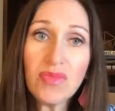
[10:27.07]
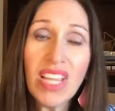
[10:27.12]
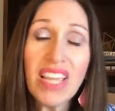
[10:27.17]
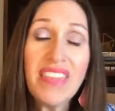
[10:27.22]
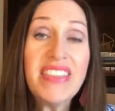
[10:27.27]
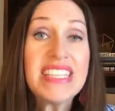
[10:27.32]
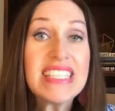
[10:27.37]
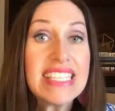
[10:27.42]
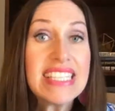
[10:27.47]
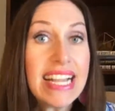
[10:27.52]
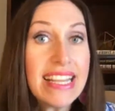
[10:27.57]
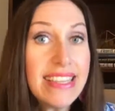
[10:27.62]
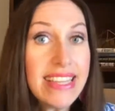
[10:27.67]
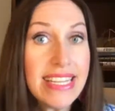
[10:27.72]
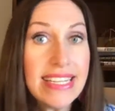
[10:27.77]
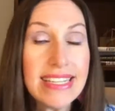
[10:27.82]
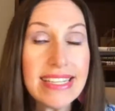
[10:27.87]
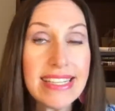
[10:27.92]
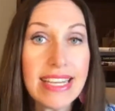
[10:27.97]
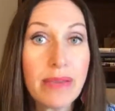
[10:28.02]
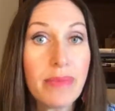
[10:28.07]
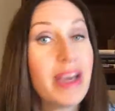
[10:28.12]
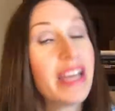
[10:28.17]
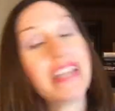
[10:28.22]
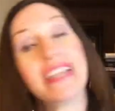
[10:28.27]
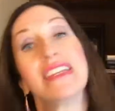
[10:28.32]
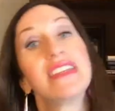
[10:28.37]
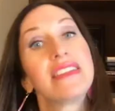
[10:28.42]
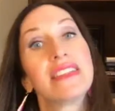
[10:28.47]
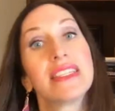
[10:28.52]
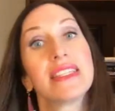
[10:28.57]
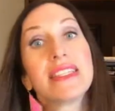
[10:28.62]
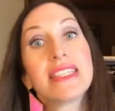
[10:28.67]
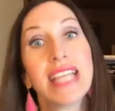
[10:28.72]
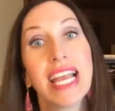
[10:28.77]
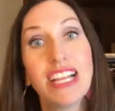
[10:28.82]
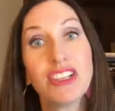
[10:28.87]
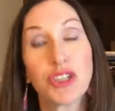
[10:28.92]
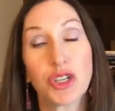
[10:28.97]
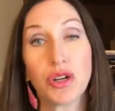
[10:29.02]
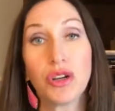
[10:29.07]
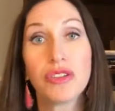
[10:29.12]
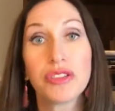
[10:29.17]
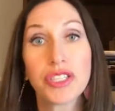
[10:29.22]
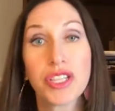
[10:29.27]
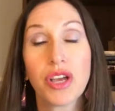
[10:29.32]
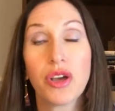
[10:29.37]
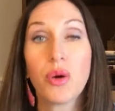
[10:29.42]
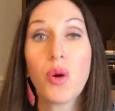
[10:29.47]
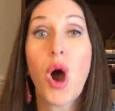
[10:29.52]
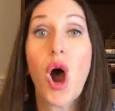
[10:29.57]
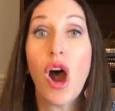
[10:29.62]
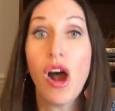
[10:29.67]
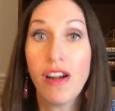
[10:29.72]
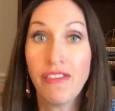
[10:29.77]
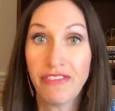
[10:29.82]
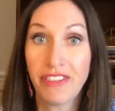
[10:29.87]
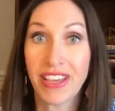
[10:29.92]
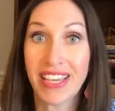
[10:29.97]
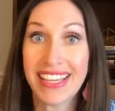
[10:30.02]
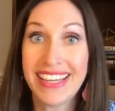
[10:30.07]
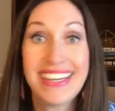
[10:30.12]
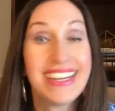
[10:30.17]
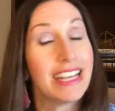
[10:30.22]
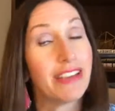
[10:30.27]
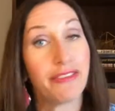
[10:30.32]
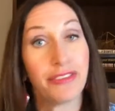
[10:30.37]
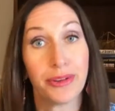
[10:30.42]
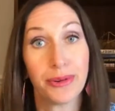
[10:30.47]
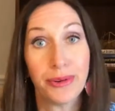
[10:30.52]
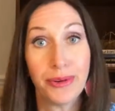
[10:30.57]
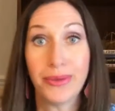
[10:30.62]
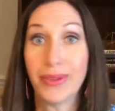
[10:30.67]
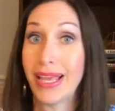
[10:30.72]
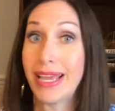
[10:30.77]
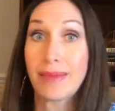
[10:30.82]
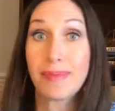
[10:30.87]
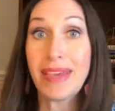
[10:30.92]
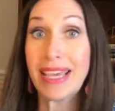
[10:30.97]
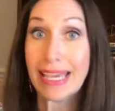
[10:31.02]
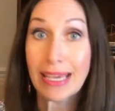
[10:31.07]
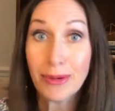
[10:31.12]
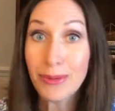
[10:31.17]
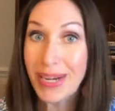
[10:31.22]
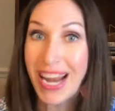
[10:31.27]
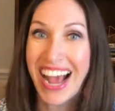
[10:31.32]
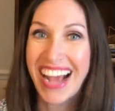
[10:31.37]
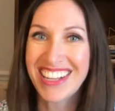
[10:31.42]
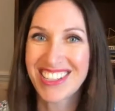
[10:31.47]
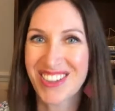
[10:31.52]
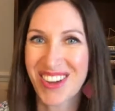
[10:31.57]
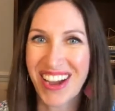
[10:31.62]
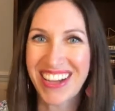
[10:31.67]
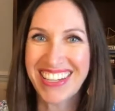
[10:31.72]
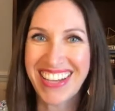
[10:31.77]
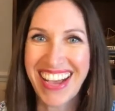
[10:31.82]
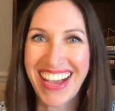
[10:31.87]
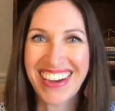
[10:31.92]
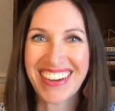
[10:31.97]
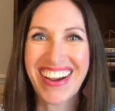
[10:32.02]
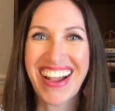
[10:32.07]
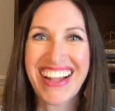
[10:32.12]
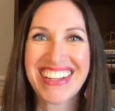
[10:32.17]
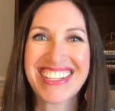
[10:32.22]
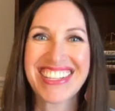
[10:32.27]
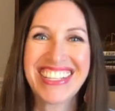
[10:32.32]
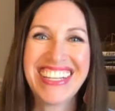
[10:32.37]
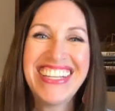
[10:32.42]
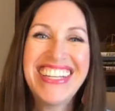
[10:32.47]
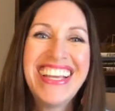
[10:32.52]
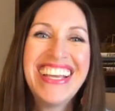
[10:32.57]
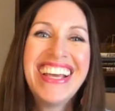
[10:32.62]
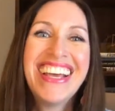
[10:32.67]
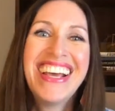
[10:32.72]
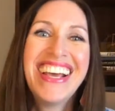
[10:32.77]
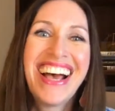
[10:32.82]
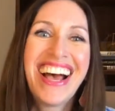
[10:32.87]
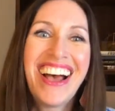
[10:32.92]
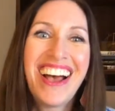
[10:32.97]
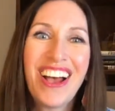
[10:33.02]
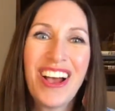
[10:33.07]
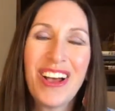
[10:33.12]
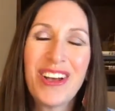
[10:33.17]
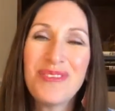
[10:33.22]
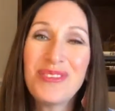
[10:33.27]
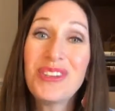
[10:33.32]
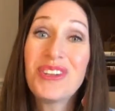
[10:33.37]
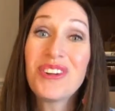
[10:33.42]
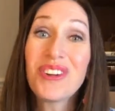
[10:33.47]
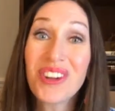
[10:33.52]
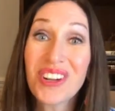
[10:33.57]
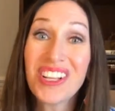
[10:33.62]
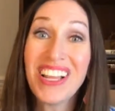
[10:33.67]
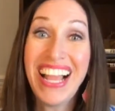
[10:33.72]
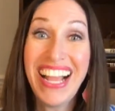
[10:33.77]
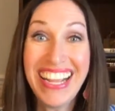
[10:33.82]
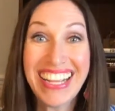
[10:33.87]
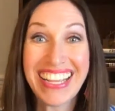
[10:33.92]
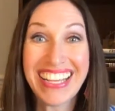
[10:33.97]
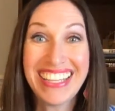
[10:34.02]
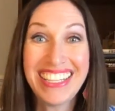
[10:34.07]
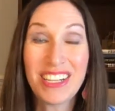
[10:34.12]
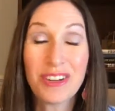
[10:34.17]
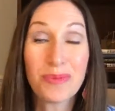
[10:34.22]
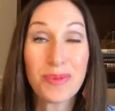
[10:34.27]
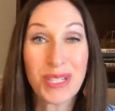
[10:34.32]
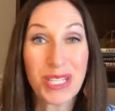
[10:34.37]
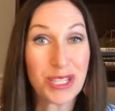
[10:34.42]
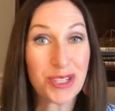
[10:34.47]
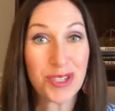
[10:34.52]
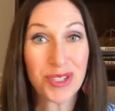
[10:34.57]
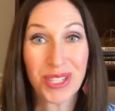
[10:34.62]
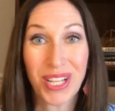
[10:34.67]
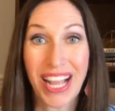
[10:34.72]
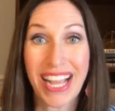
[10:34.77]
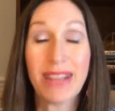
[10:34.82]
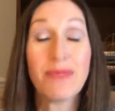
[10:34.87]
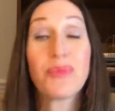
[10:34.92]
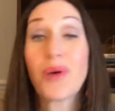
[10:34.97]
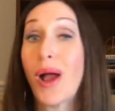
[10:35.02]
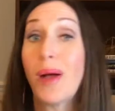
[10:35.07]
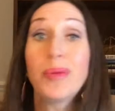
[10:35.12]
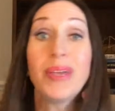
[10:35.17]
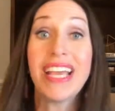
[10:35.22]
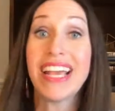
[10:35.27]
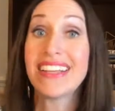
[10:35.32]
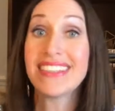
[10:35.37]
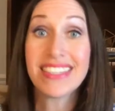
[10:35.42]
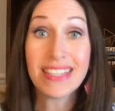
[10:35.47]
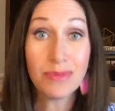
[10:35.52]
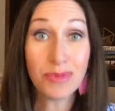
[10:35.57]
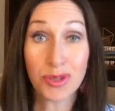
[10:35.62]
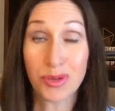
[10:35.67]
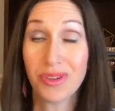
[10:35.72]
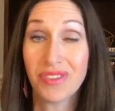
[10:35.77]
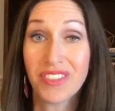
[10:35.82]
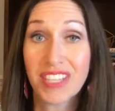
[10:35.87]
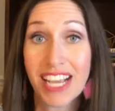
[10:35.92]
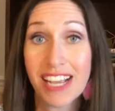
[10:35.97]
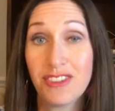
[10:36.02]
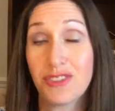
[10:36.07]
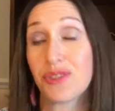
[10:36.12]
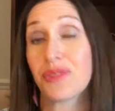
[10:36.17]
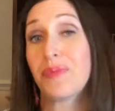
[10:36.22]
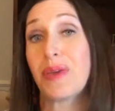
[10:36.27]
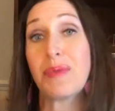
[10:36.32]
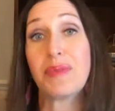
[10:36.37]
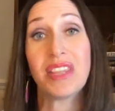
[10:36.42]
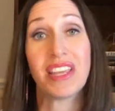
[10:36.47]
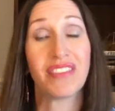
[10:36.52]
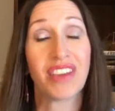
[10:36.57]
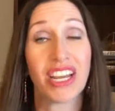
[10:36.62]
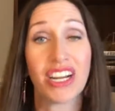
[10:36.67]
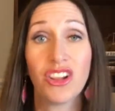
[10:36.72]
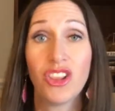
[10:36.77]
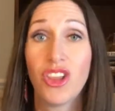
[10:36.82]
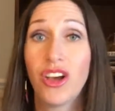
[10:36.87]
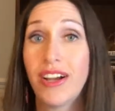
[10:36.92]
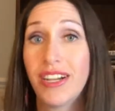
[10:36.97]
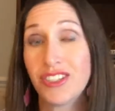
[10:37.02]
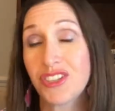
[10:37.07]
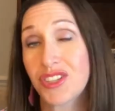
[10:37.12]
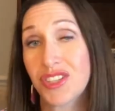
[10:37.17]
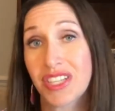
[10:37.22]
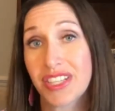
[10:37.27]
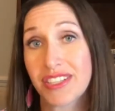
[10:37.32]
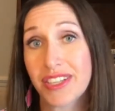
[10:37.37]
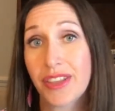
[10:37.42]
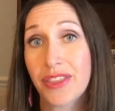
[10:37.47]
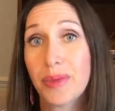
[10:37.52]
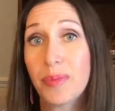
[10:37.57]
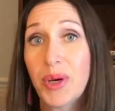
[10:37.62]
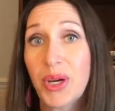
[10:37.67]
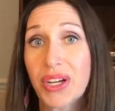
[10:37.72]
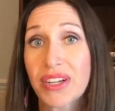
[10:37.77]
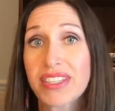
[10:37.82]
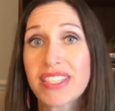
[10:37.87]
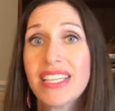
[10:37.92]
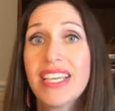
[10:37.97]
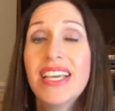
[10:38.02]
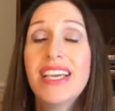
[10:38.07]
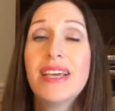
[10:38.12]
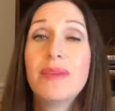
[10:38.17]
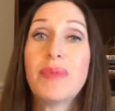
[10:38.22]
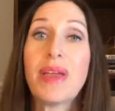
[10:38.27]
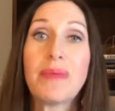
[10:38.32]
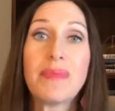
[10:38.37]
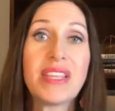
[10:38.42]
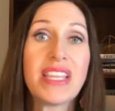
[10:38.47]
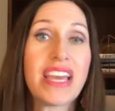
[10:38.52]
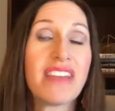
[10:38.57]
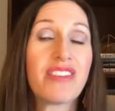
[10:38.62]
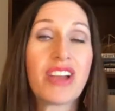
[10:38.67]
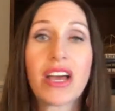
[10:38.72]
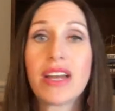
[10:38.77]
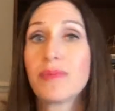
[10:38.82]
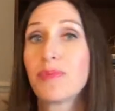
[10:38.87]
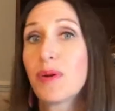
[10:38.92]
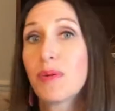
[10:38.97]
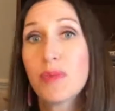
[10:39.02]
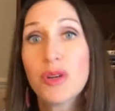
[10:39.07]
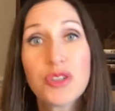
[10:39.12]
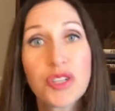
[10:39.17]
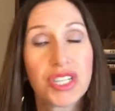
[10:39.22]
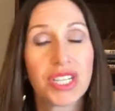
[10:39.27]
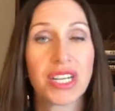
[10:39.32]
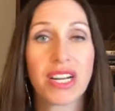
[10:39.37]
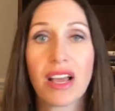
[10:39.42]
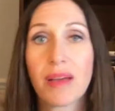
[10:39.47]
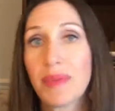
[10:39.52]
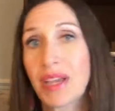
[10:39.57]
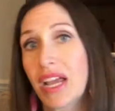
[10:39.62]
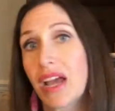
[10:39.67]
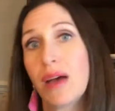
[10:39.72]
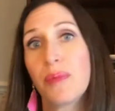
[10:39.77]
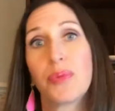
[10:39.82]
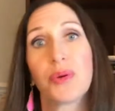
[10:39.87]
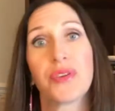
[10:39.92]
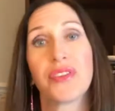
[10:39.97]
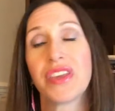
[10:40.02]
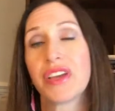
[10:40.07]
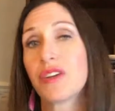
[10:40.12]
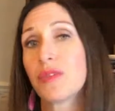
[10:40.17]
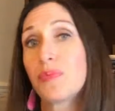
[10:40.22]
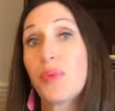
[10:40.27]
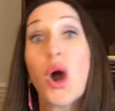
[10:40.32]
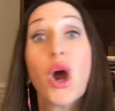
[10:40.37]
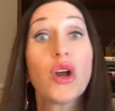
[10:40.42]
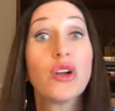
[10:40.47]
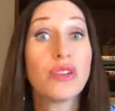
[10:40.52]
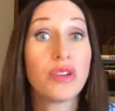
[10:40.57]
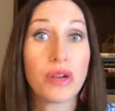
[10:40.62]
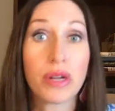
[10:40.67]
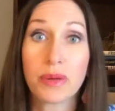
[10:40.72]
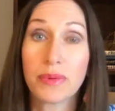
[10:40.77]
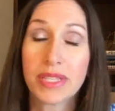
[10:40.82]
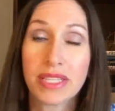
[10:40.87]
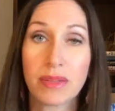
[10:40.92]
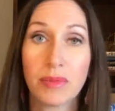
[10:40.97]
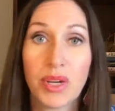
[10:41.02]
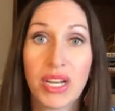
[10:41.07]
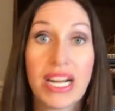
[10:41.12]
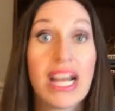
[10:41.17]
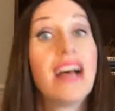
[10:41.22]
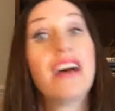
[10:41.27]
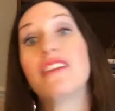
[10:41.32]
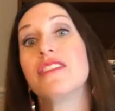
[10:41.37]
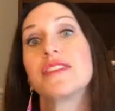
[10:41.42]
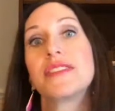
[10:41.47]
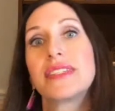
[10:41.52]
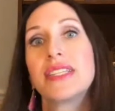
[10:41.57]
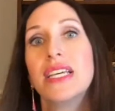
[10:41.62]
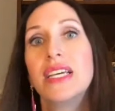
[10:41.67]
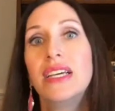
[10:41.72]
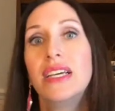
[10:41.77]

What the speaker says: The second thing to think about is schedule. So often, if you're like me, when I tried to hire Ashlyn, your potential client probably has some sort of schedule. Maybe they've got a launch that's on the books. Maybe they've got a promotion coming up, or they're partnering with someone else.